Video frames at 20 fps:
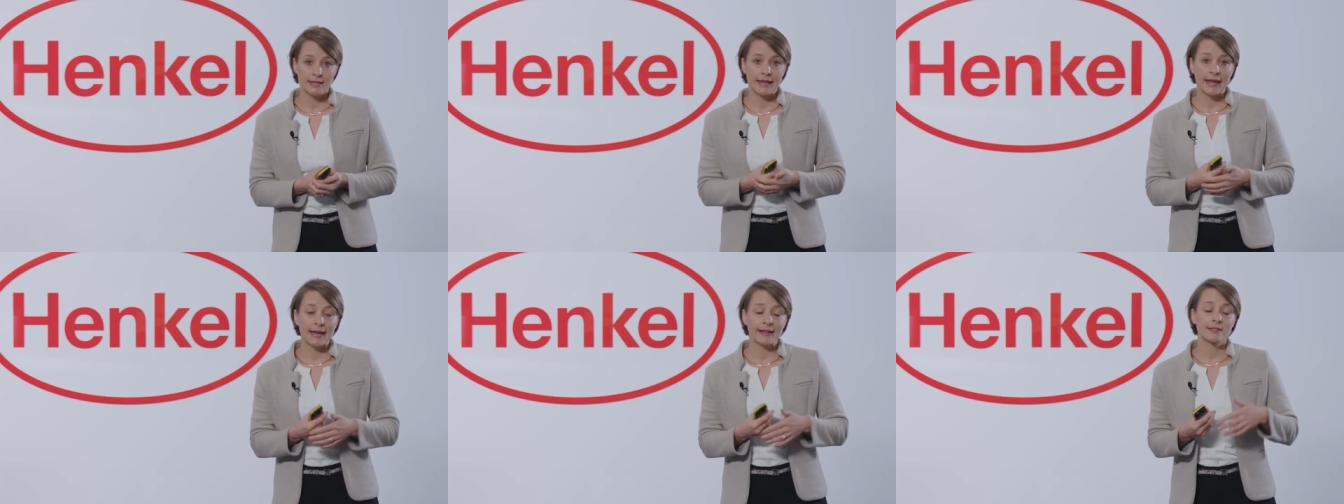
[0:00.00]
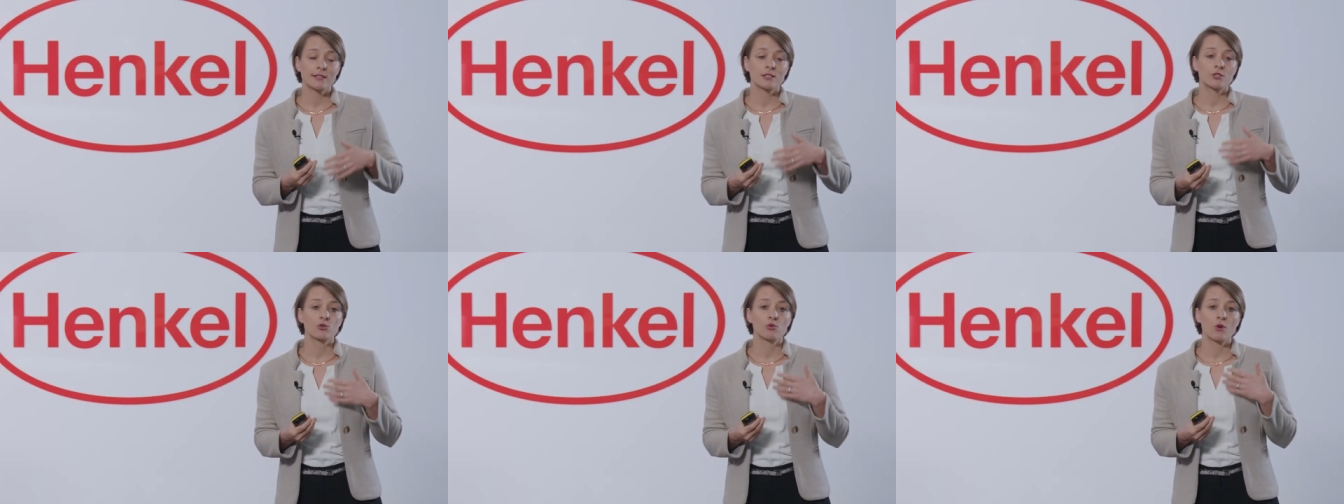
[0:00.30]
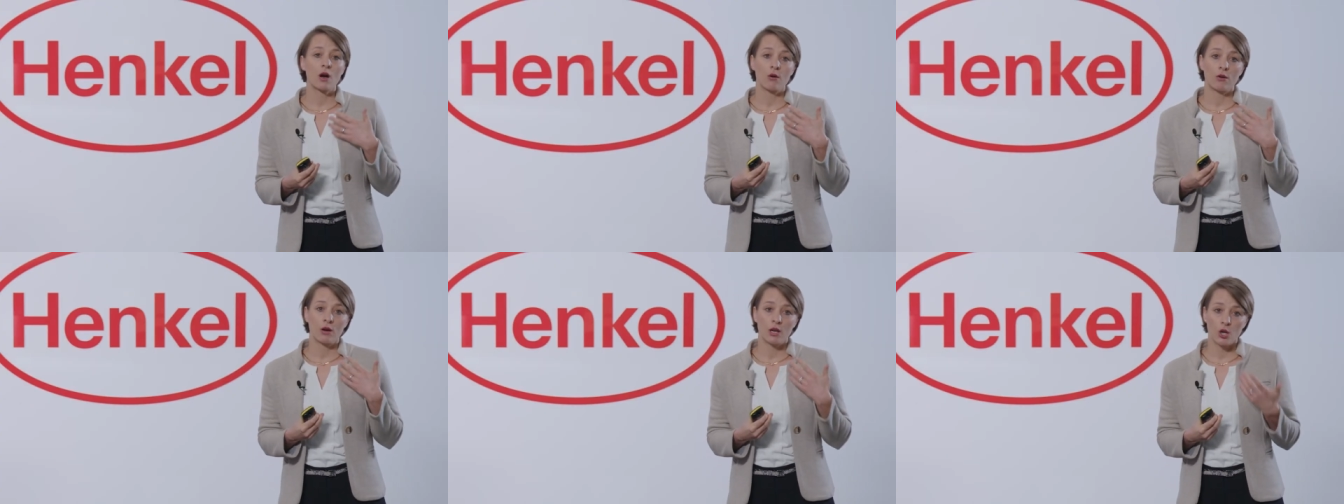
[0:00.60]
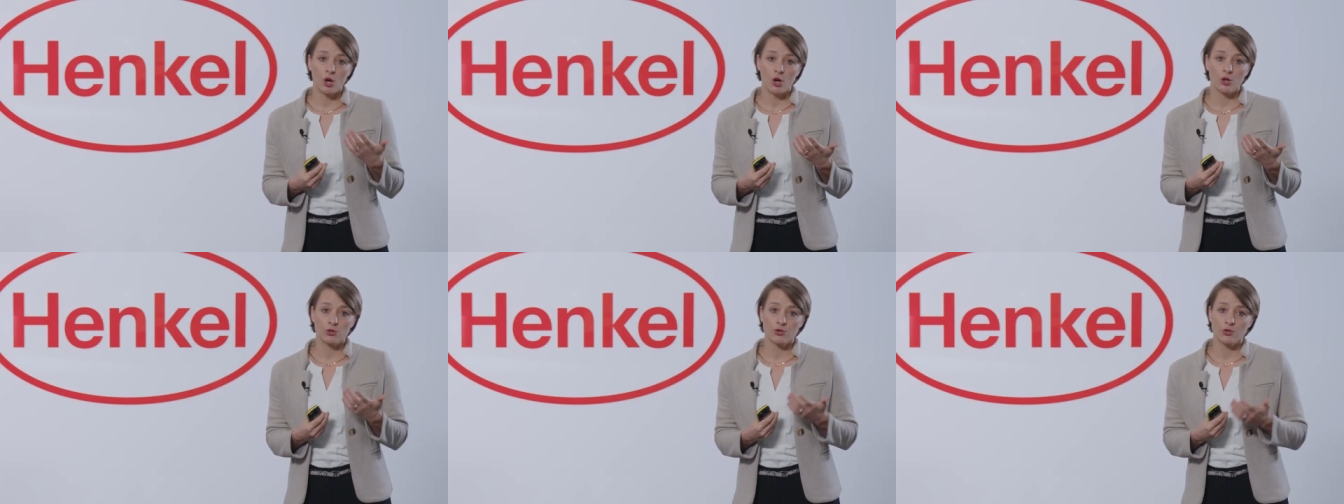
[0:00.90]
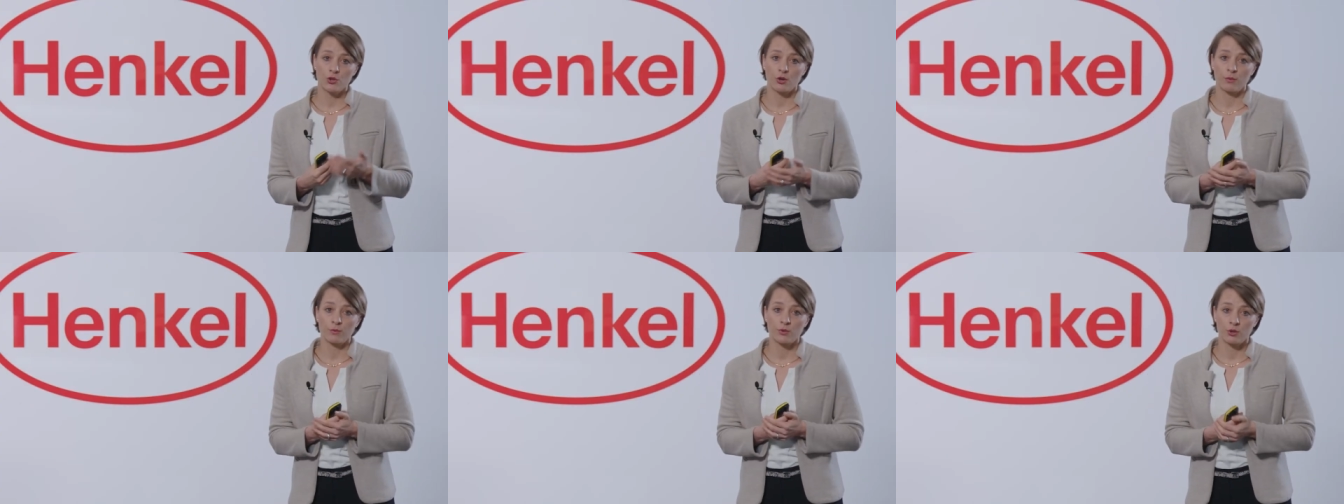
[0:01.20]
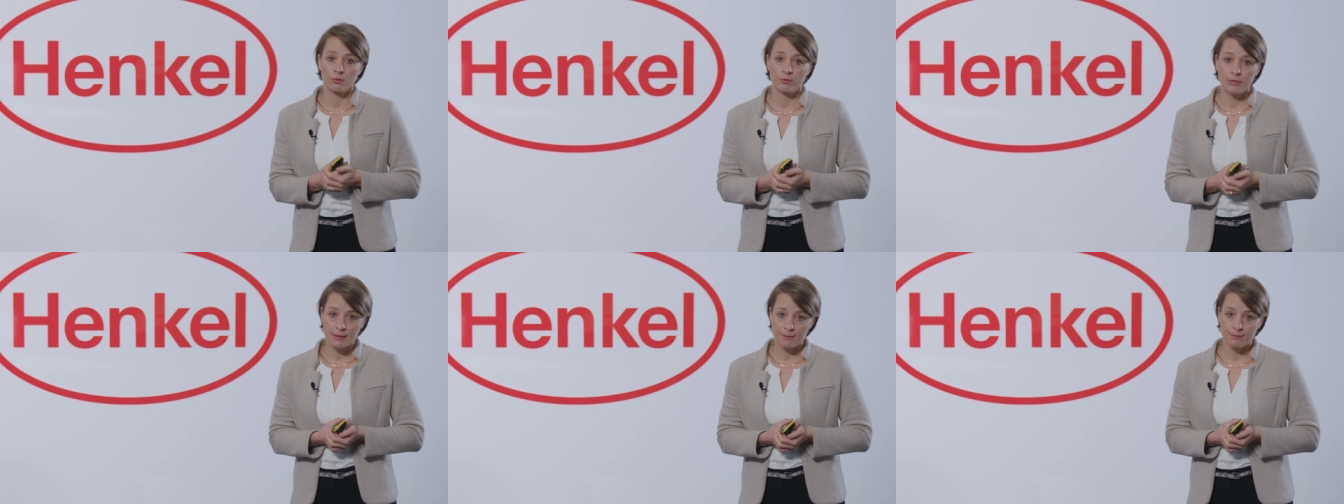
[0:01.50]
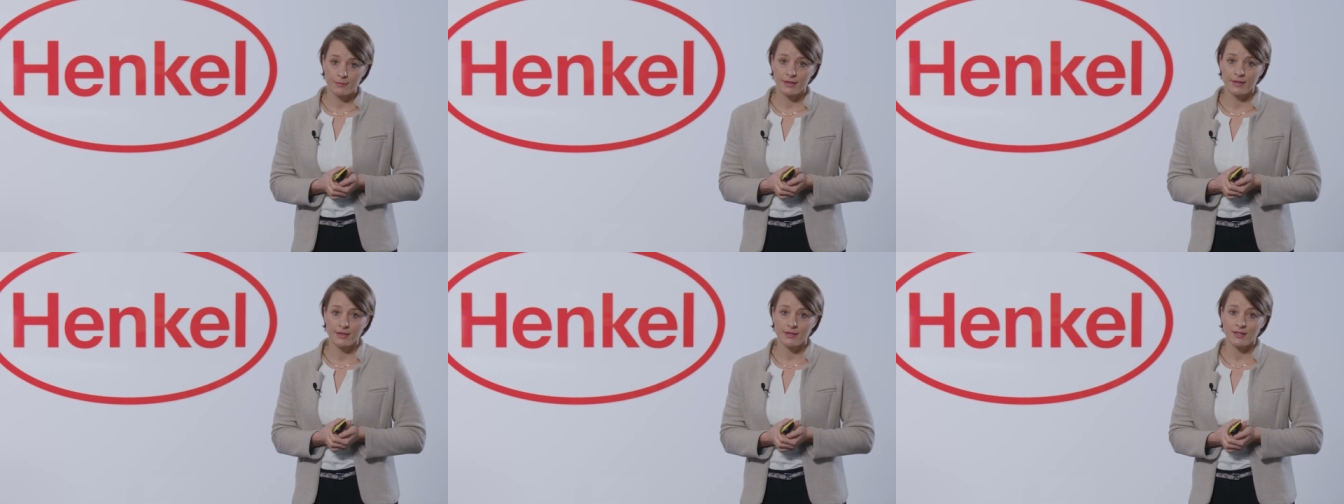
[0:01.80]
next to our long-term
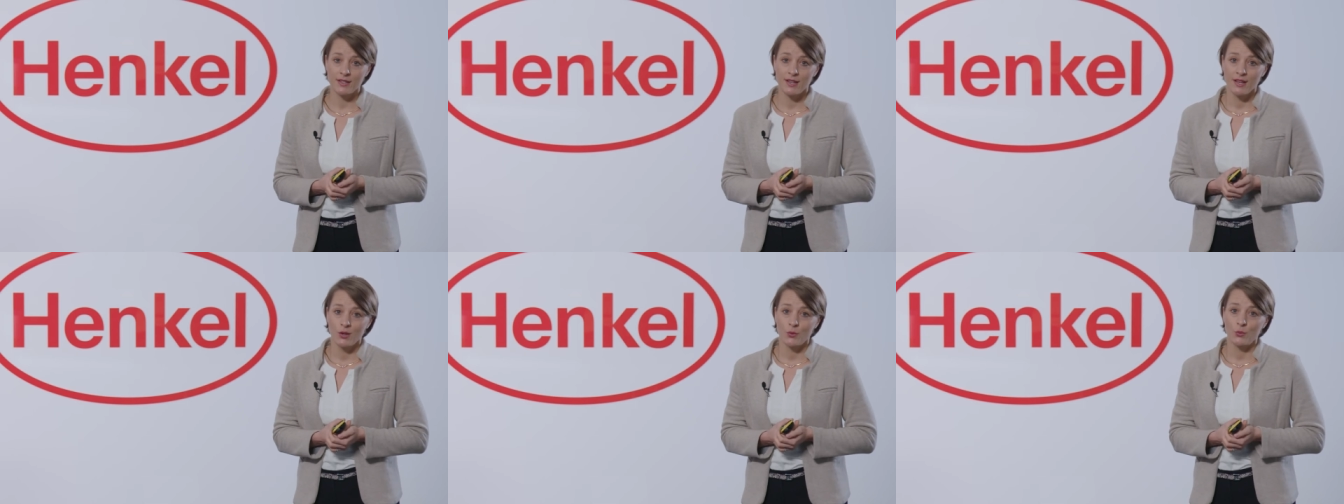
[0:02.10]
commitment,